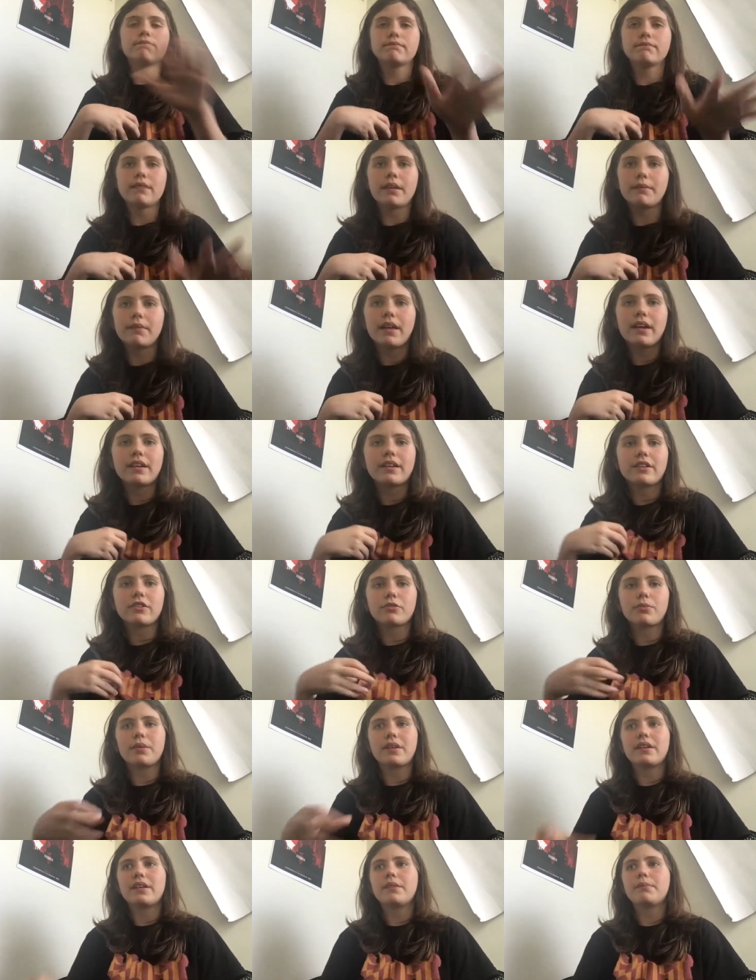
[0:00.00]
I'm not gonna
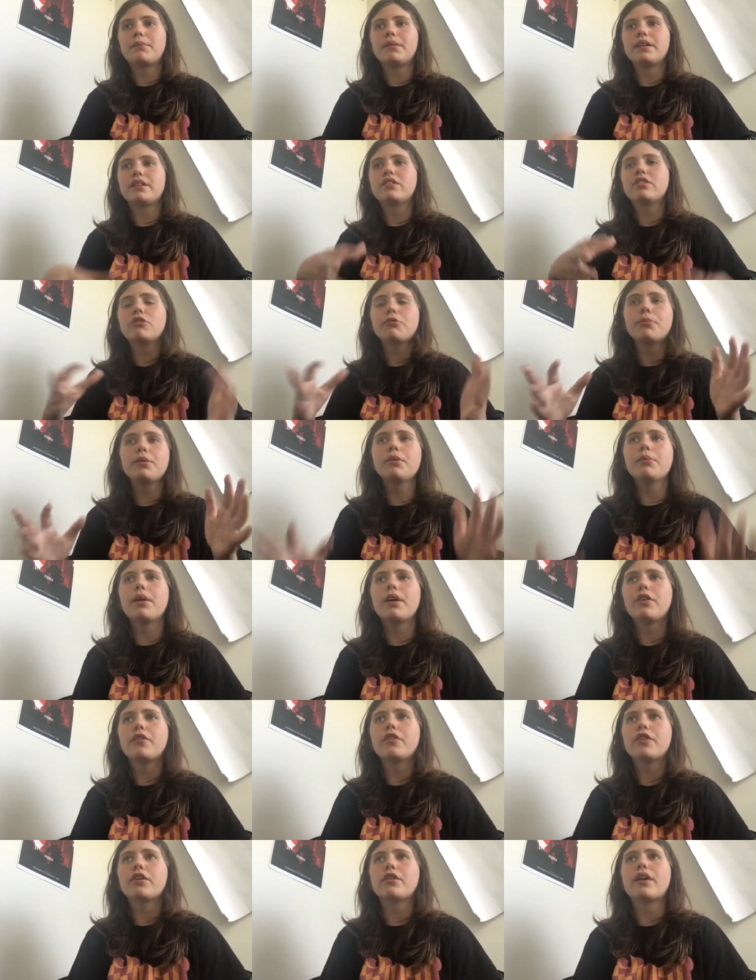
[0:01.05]
explain it, but it took me a while to
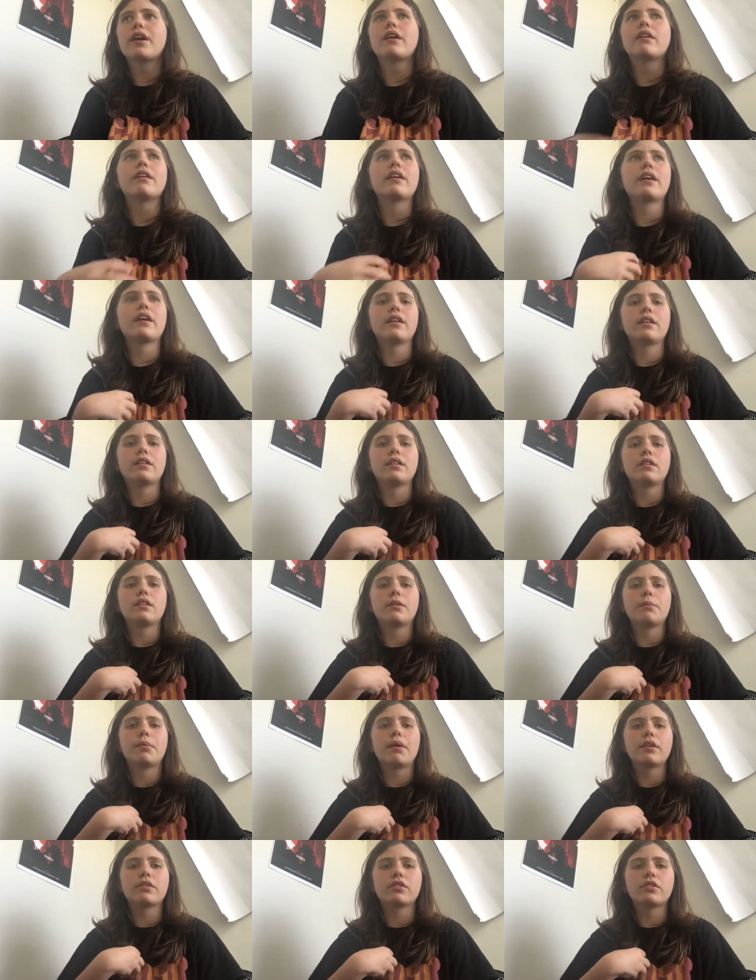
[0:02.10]
figure out, and the
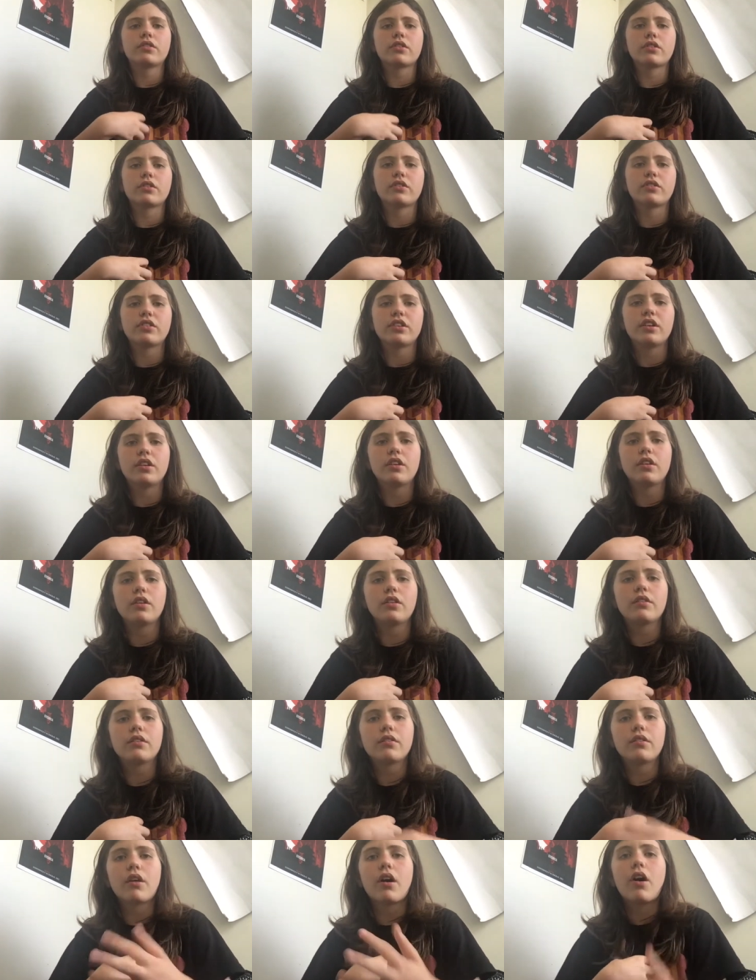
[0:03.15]
puzzles are still
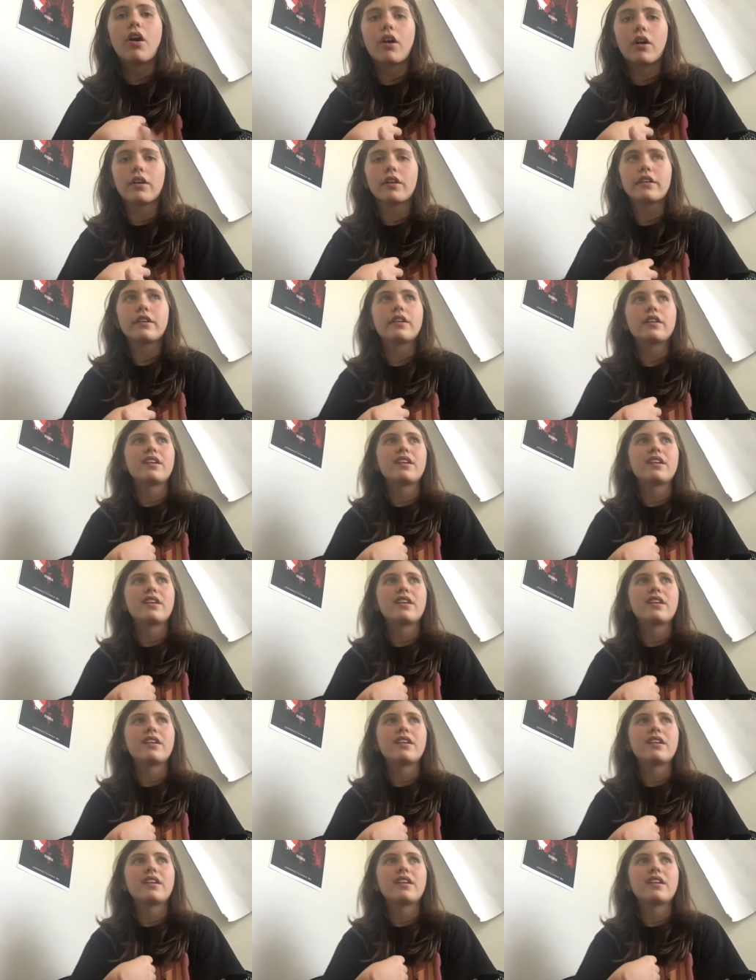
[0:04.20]
hard,